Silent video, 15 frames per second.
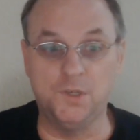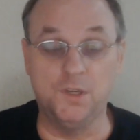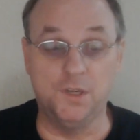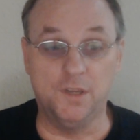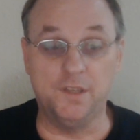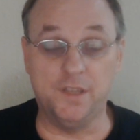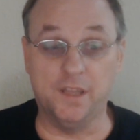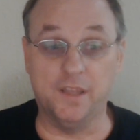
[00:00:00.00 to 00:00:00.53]

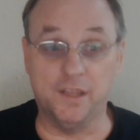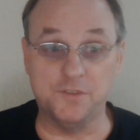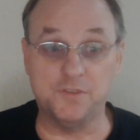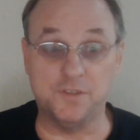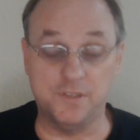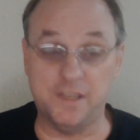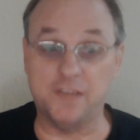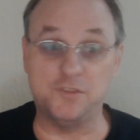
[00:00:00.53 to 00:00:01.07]
Yeah,
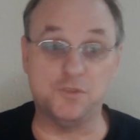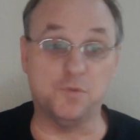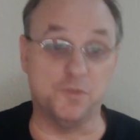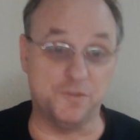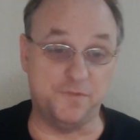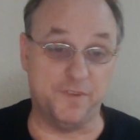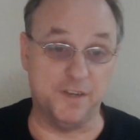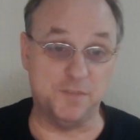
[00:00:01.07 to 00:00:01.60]
that's
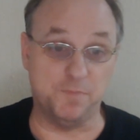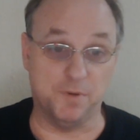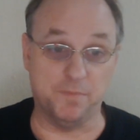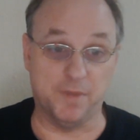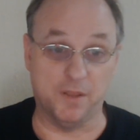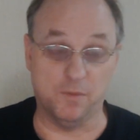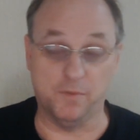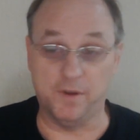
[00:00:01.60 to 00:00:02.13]
towards Facebook,
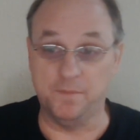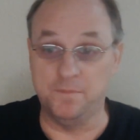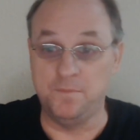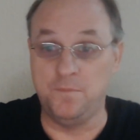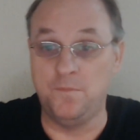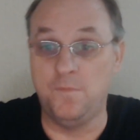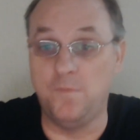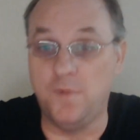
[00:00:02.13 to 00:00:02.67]
by the
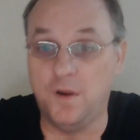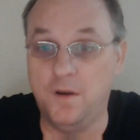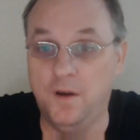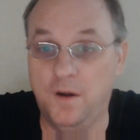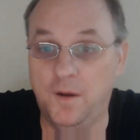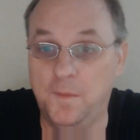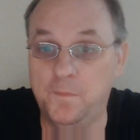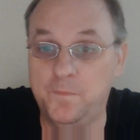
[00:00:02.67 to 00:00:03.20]

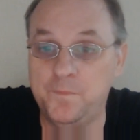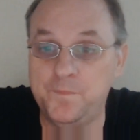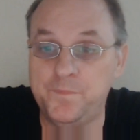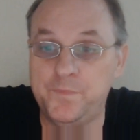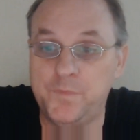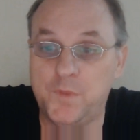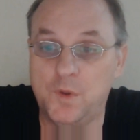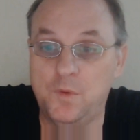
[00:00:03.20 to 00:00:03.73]
way.
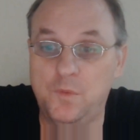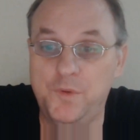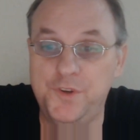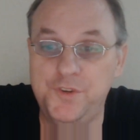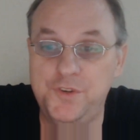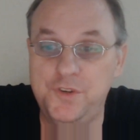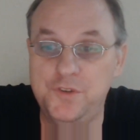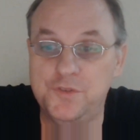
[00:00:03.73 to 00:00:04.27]
When
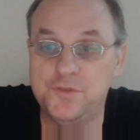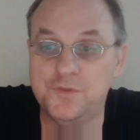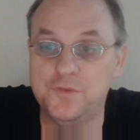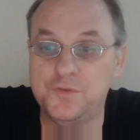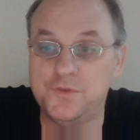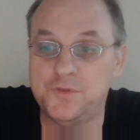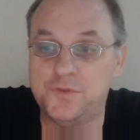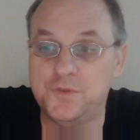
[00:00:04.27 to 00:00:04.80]

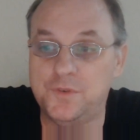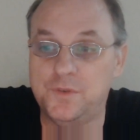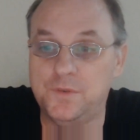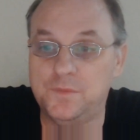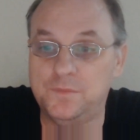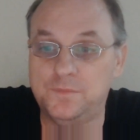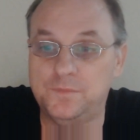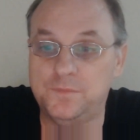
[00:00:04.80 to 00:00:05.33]
users,
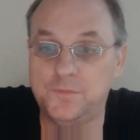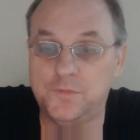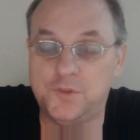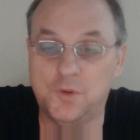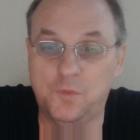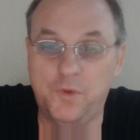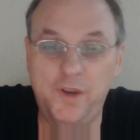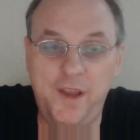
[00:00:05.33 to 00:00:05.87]
so
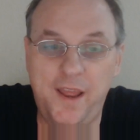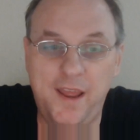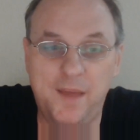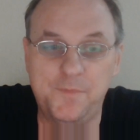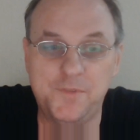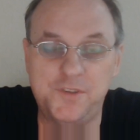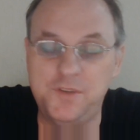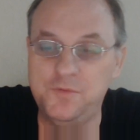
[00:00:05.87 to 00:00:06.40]
what
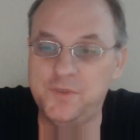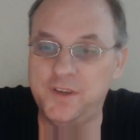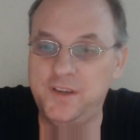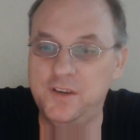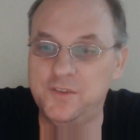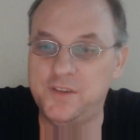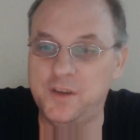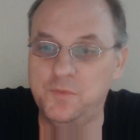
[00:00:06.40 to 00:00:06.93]
happens? It seems like
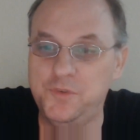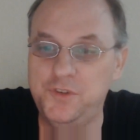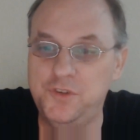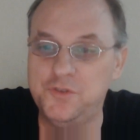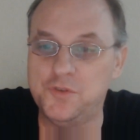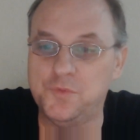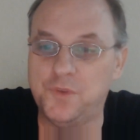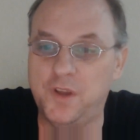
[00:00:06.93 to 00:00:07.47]
here that when
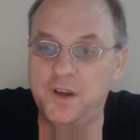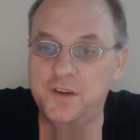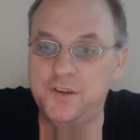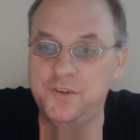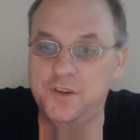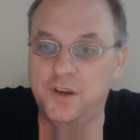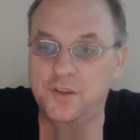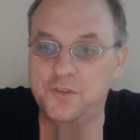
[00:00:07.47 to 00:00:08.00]
users log
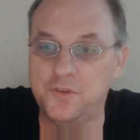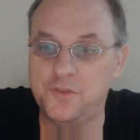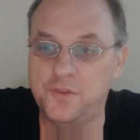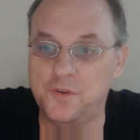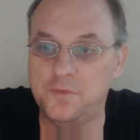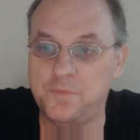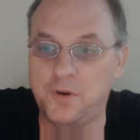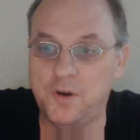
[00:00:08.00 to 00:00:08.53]
into other
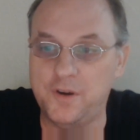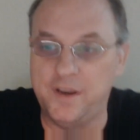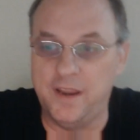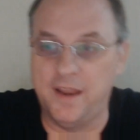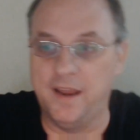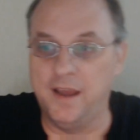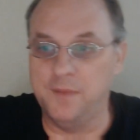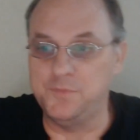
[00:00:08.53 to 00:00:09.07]
third-party
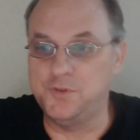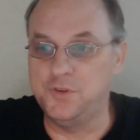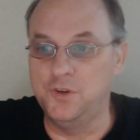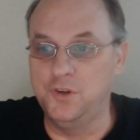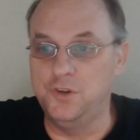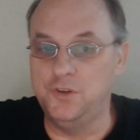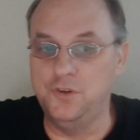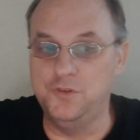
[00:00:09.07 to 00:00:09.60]
apps
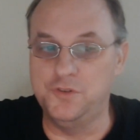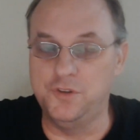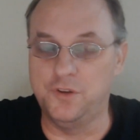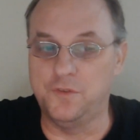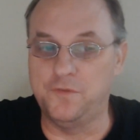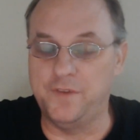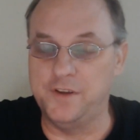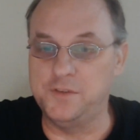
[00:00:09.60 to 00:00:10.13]
using their
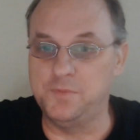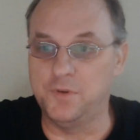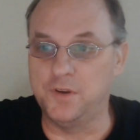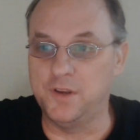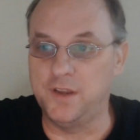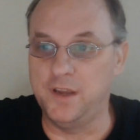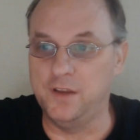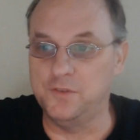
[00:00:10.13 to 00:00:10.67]
Facebook
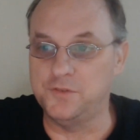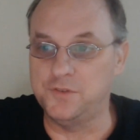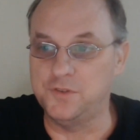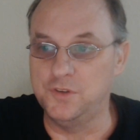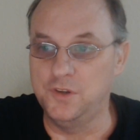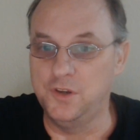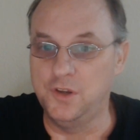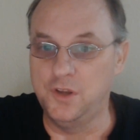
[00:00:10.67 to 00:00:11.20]
accounts,
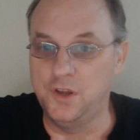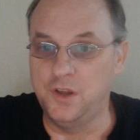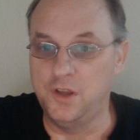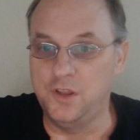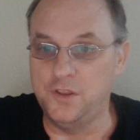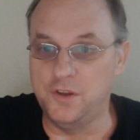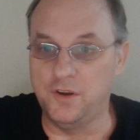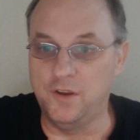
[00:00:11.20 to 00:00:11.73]

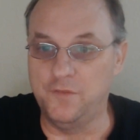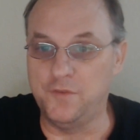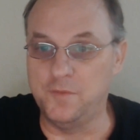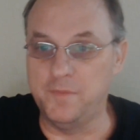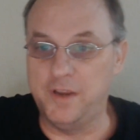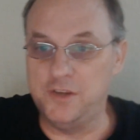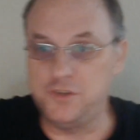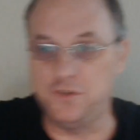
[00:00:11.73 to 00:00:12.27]
their
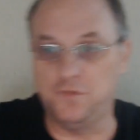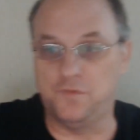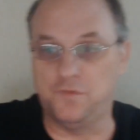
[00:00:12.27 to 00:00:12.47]
information